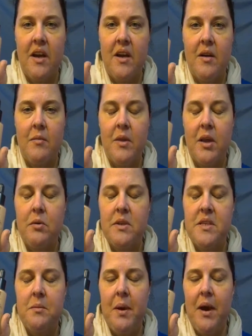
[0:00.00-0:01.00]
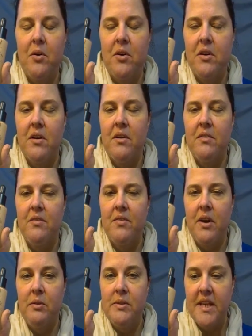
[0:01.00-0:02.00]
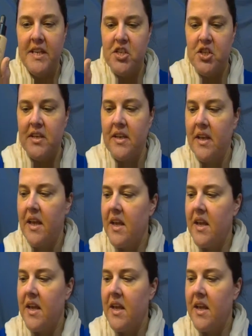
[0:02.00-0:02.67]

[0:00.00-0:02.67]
Liquid to Powder Foundation.